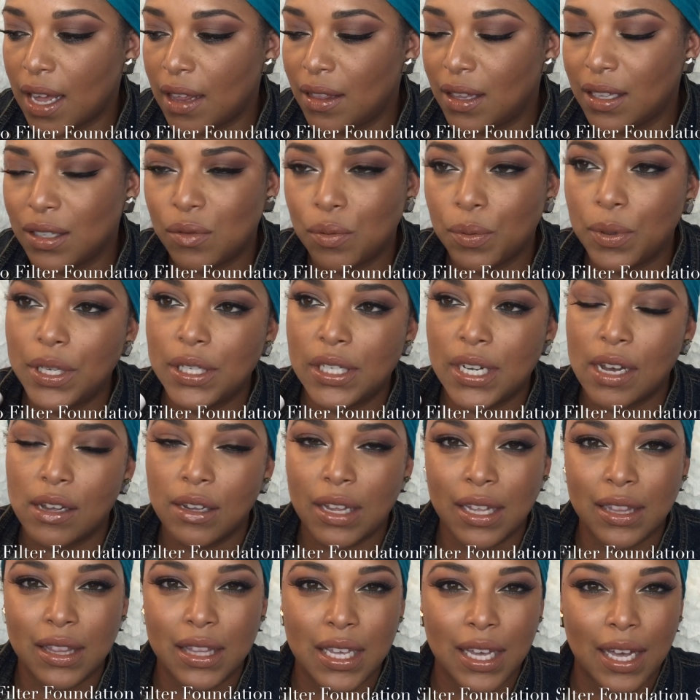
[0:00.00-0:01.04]
this retail,
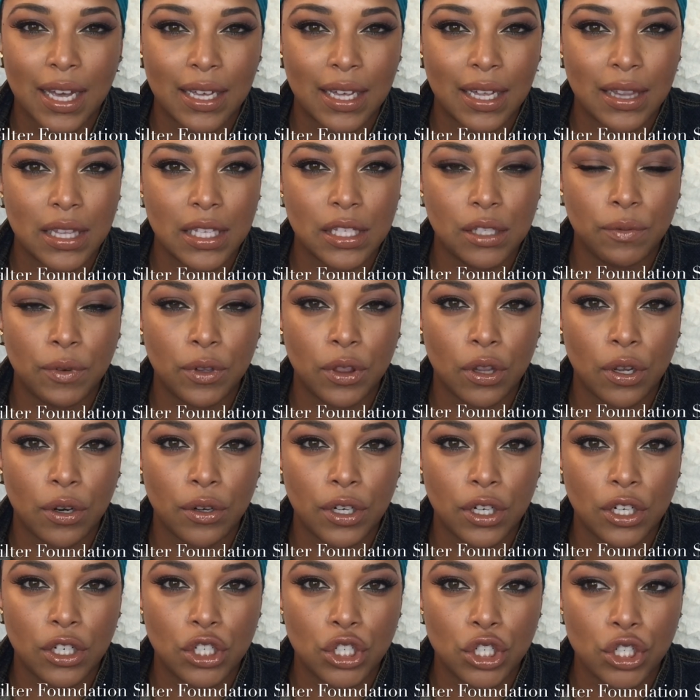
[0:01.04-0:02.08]
I think I got this for
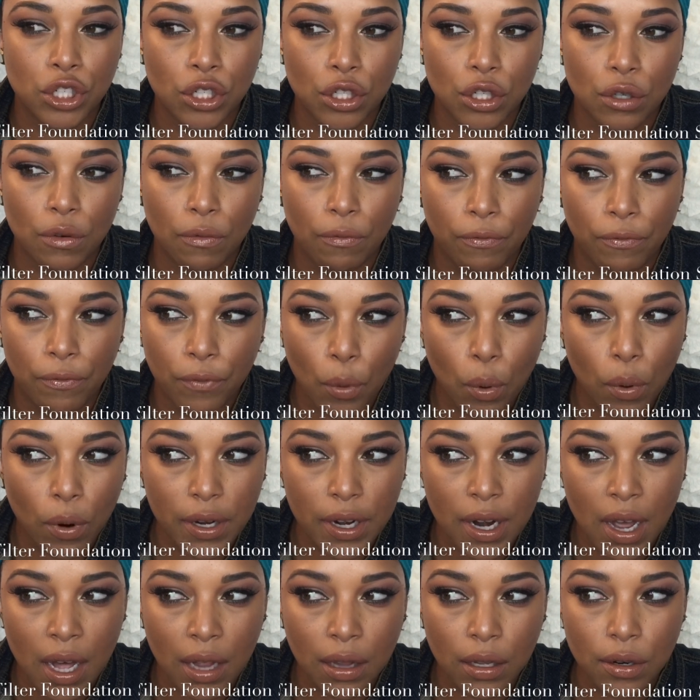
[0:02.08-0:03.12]

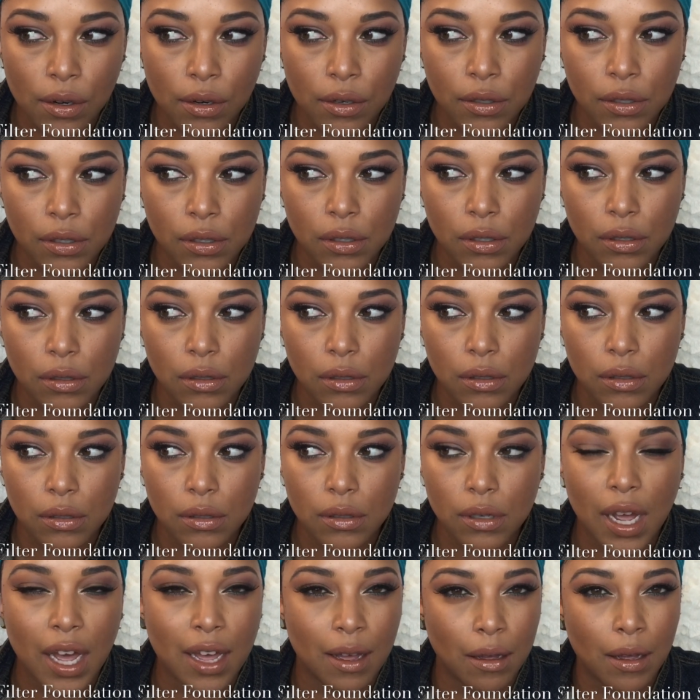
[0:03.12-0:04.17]
$34.
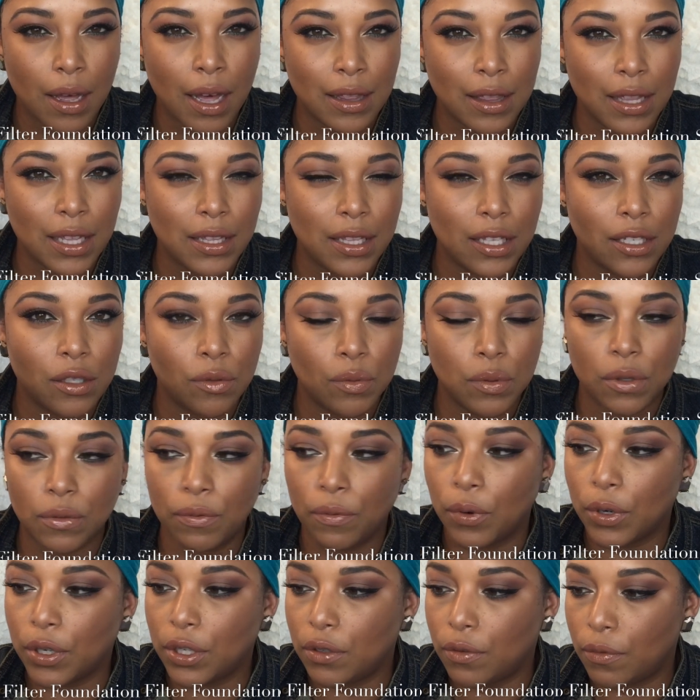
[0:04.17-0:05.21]
Uh, I think this was
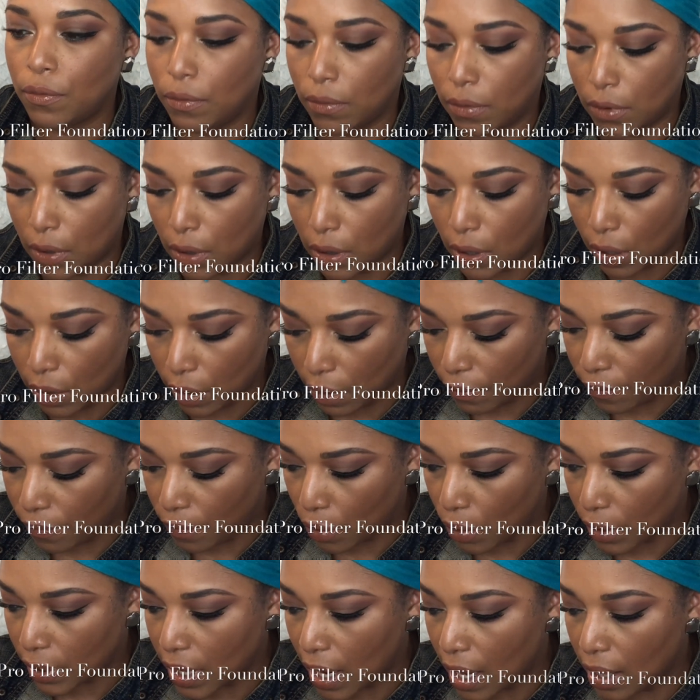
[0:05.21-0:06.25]
40
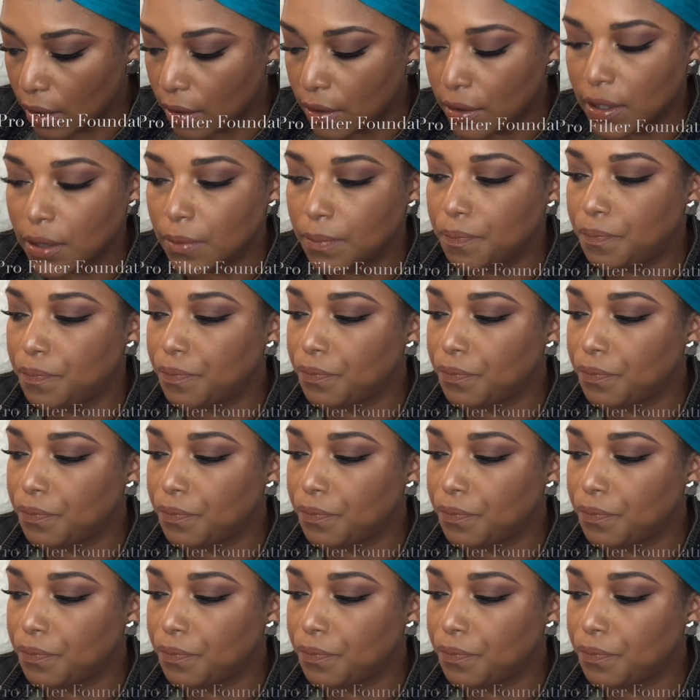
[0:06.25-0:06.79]
$34.